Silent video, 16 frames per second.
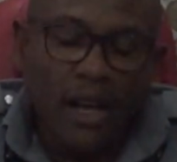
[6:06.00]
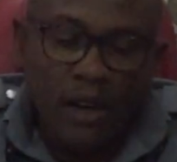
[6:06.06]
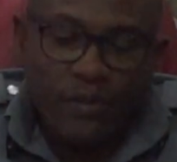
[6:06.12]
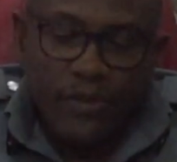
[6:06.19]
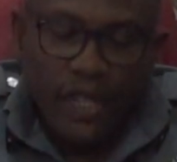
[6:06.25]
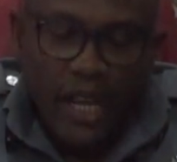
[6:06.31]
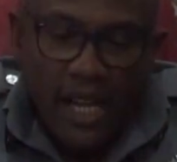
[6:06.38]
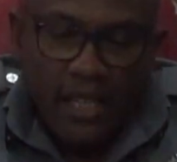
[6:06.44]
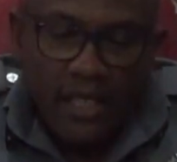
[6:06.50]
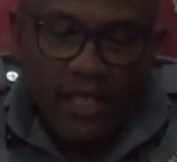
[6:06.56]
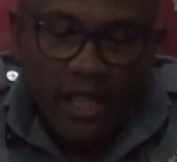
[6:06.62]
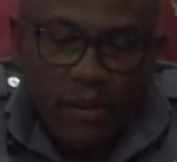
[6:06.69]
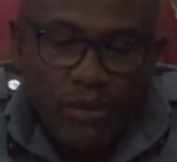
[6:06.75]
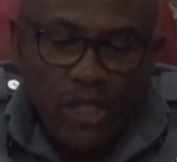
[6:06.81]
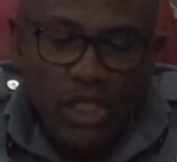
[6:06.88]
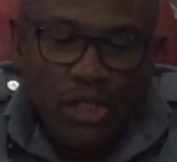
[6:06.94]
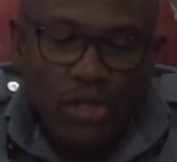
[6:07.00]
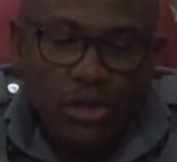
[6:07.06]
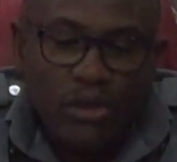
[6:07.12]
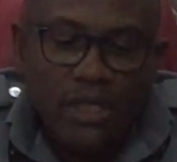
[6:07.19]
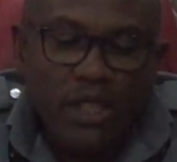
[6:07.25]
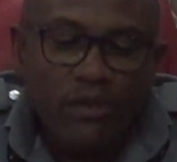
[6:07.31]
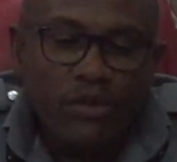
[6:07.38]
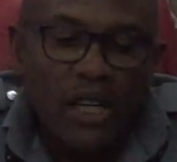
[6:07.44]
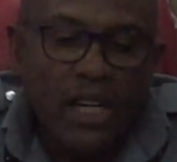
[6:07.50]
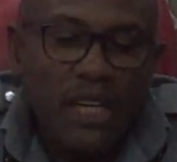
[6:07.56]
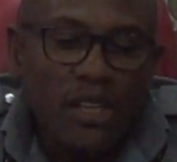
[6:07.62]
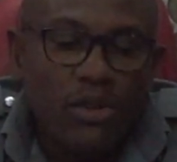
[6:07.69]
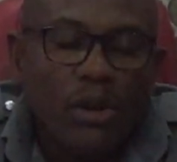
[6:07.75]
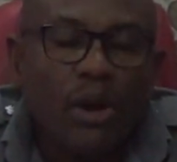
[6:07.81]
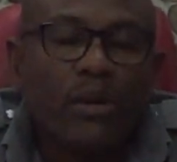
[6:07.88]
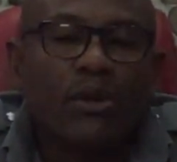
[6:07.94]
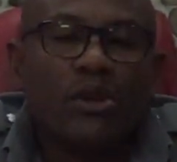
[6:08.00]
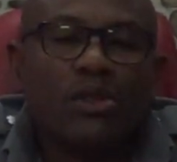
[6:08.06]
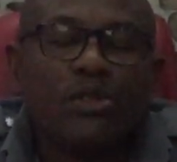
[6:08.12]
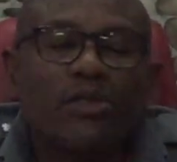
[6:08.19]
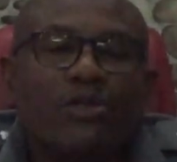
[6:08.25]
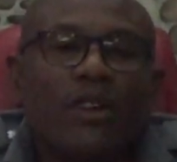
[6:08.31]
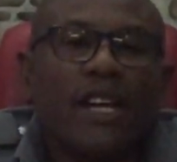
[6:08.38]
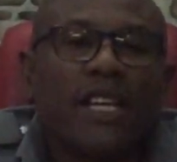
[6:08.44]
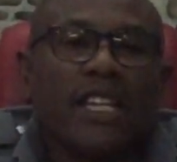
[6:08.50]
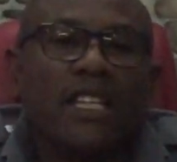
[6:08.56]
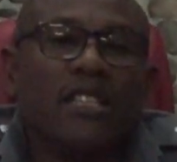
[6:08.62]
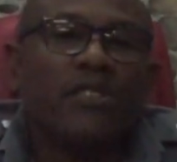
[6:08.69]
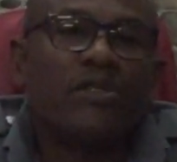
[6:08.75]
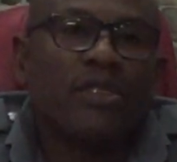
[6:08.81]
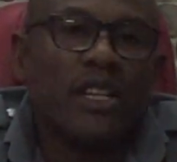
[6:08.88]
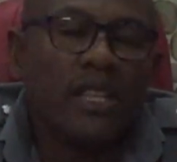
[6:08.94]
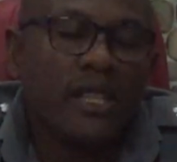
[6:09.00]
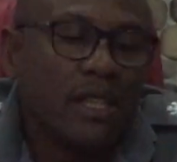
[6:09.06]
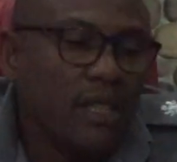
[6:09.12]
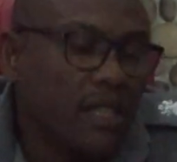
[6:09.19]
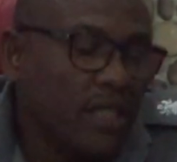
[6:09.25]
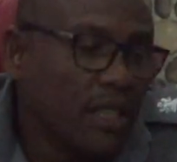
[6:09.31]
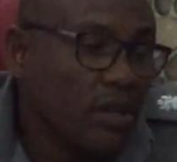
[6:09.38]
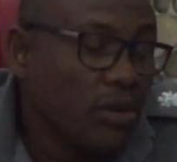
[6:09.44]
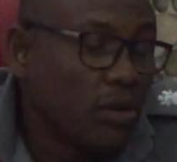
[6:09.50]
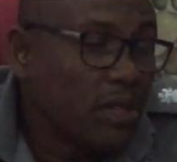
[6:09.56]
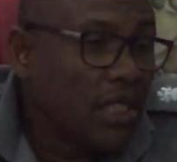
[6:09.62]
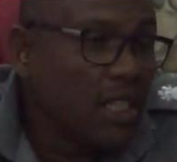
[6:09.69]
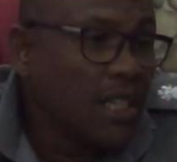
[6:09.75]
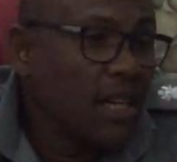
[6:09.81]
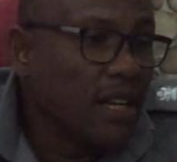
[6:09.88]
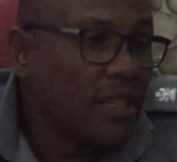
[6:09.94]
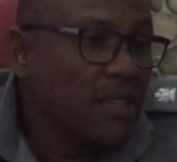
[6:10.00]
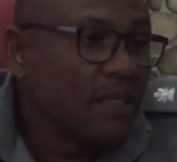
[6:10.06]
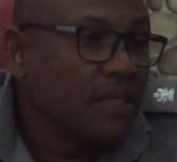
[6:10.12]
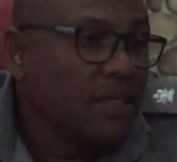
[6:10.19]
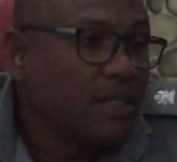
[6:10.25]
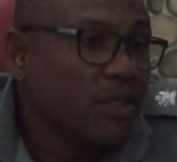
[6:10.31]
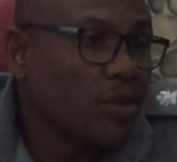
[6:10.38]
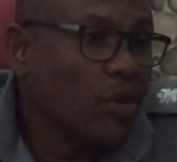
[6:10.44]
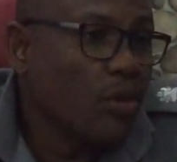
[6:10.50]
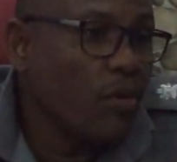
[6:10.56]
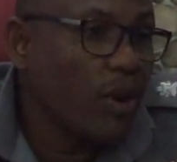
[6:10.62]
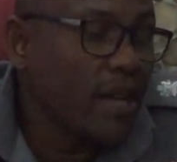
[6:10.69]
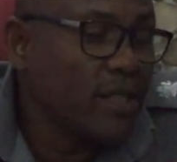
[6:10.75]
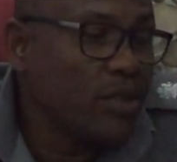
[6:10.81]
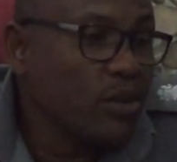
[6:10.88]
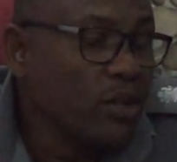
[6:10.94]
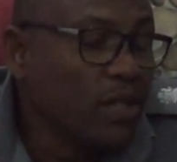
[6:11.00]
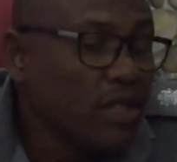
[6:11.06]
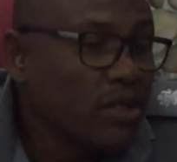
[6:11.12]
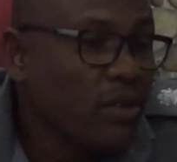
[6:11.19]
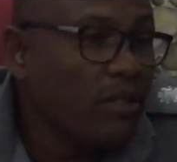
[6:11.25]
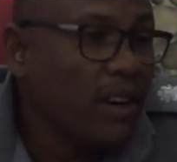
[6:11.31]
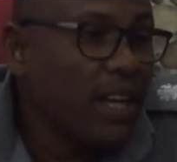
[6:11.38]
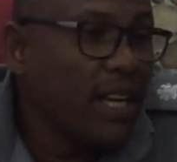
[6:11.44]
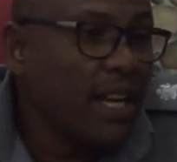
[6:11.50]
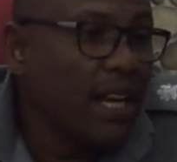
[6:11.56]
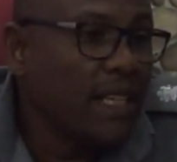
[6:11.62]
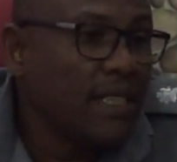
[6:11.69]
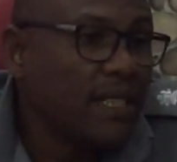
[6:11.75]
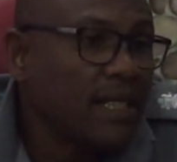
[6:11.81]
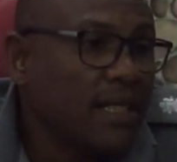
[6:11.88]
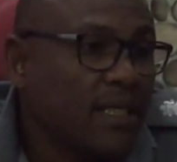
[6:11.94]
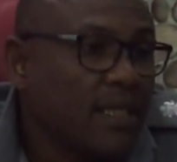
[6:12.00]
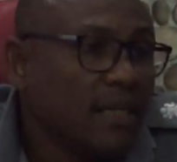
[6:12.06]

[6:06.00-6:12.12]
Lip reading: after examination, definitely you are going to find a different thing in the container. So once you discover that,